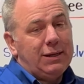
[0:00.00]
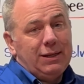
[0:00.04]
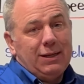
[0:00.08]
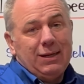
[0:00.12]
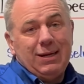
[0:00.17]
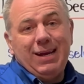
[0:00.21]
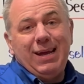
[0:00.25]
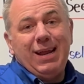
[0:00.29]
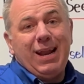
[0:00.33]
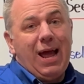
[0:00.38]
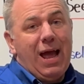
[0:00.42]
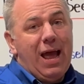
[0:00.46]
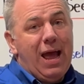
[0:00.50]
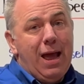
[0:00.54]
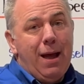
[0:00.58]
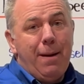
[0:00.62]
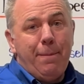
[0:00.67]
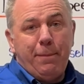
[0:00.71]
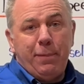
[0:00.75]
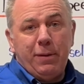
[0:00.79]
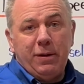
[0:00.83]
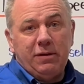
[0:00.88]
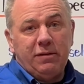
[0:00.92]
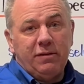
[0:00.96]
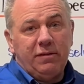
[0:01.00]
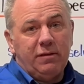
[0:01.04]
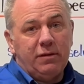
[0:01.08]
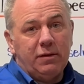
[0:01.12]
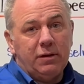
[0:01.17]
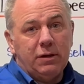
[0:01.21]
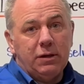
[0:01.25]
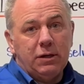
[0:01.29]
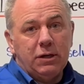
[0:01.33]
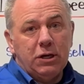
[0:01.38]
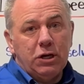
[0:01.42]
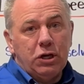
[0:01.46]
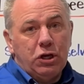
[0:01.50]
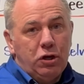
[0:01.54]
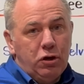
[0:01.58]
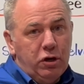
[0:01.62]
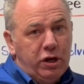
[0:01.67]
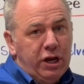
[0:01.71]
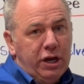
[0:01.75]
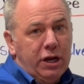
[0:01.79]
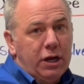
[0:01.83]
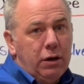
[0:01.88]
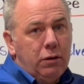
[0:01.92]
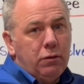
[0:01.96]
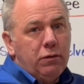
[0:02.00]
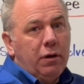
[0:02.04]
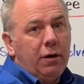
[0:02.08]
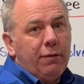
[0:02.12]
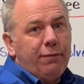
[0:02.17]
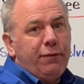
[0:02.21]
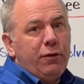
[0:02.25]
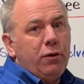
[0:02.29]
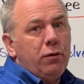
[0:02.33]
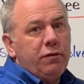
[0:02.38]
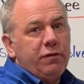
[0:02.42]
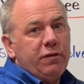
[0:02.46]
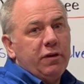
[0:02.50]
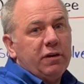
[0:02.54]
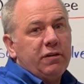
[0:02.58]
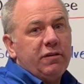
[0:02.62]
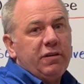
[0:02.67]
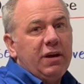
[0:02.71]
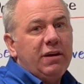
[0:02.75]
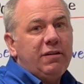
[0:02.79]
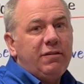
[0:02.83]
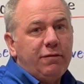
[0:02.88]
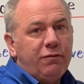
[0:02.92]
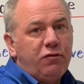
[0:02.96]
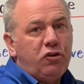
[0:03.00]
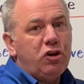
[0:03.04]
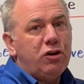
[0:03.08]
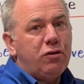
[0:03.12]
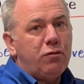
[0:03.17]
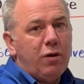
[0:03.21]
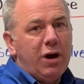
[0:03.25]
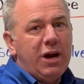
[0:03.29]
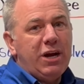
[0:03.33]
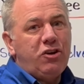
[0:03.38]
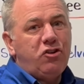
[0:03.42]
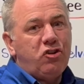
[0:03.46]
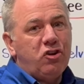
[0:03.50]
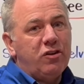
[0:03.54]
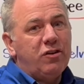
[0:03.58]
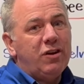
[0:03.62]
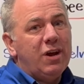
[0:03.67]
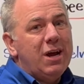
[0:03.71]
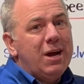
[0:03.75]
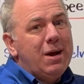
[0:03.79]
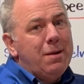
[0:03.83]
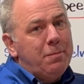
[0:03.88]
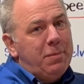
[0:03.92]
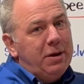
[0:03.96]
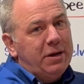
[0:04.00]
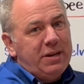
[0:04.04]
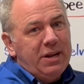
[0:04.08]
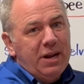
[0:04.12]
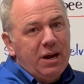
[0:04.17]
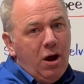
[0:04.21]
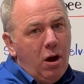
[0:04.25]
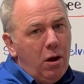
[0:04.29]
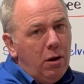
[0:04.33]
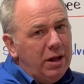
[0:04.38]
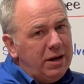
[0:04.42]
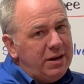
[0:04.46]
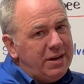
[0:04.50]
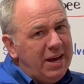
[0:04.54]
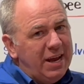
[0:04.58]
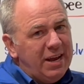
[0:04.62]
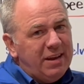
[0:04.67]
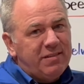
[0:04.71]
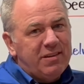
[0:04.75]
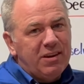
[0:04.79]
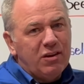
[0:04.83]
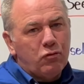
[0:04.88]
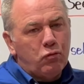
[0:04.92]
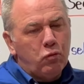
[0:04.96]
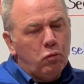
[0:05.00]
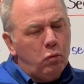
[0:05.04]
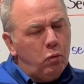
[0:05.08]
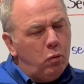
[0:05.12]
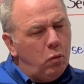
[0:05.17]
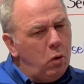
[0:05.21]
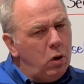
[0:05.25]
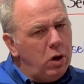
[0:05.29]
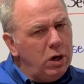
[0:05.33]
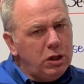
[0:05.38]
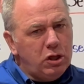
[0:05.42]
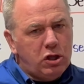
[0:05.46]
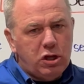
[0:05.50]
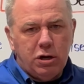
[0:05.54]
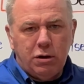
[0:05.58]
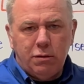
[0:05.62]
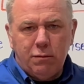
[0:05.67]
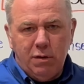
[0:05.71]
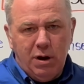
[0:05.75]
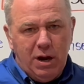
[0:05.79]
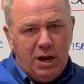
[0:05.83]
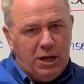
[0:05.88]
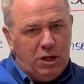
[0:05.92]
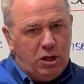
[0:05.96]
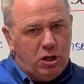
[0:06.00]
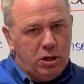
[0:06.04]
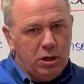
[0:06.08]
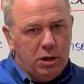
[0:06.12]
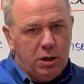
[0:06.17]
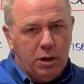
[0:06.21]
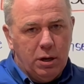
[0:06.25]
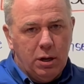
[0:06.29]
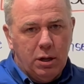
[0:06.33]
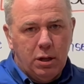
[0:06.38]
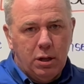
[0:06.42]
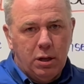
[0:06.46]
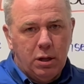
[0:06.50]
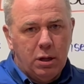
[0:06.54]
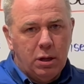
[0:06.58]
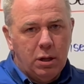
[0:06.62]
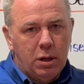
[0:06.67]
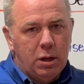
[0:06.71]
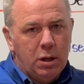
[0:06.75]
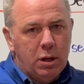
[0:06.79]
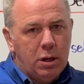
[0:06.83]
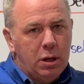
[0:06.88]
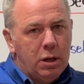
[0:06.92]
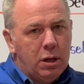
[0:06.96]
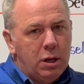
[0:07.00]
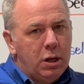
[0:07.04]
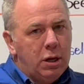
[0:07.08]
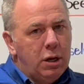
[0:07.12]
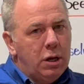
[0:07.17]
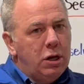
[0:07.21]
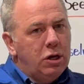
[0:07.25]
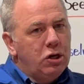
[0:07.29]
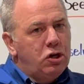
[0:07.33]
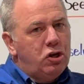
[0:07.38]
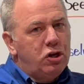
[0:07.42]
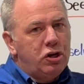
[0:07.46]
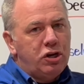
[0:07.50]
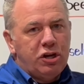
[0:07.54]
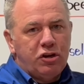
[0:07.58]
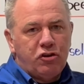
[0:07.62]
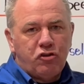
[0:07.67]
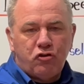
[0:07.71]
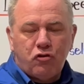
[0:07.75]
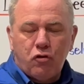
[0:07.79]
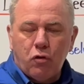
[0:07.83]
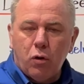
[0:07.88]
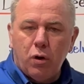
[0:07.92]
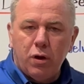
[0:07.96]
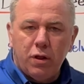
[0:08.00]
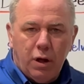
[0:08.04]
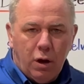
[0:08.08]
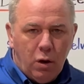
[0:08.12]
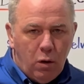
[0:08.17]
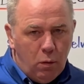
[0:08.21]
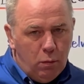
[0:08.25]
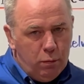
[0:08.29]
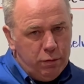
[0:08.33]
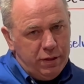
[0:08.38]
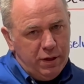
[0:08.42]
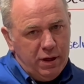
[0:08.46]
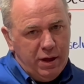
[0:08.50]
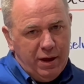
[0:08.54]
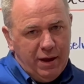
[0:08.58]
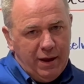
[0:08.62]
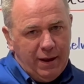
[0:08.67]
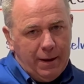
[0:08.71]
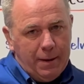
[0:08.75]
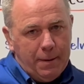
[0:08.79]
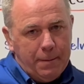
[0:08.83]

It happens. You can go a few successive generations, but then all it takes is one generation to destroy the whole thing.